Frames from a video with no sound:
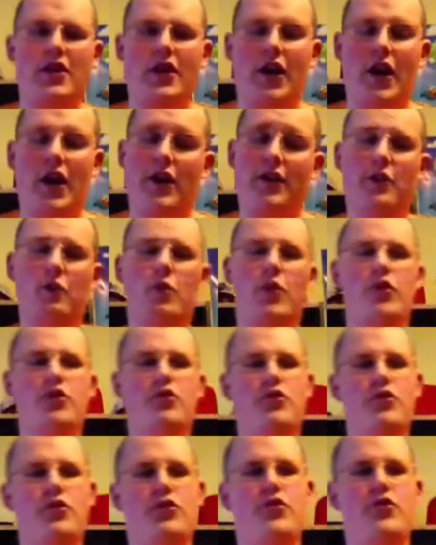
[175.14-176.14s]
And then we're
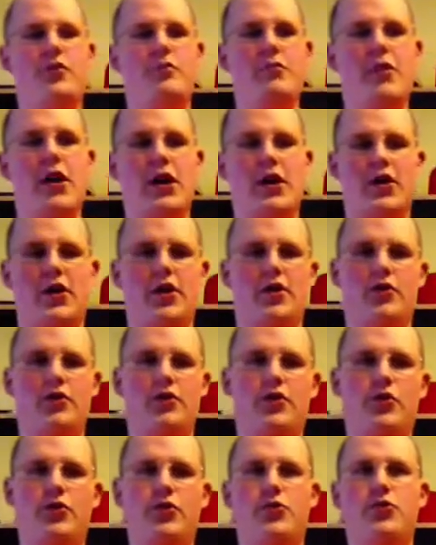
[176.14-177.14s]
introduced to Makino,
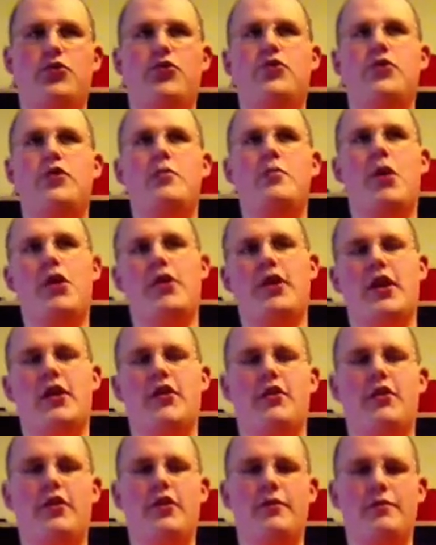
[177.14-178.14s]
who's the
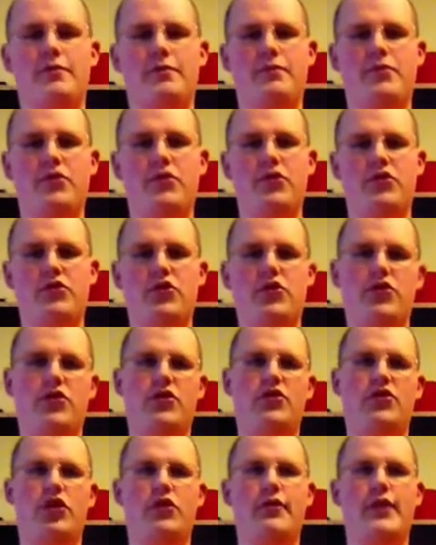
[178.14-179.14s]
bartender.
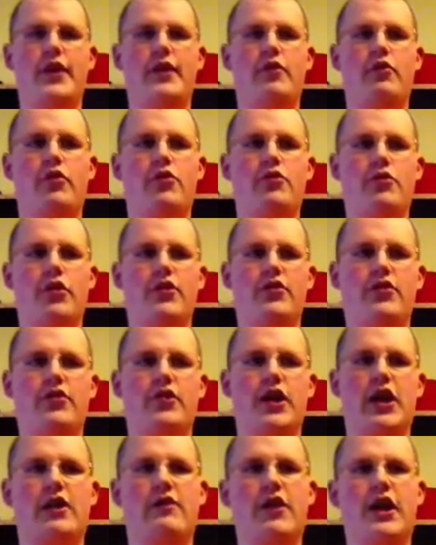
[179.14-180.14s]
She's serving everyone drinks and
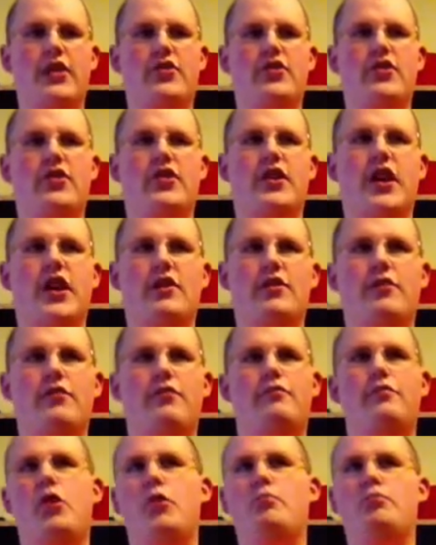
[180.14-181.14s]
kind of acts as a kind of
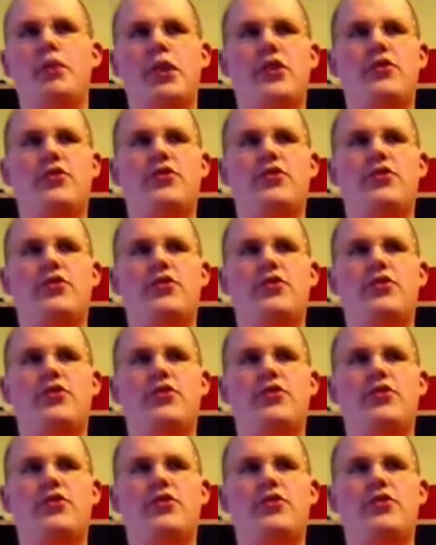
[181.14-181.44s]
big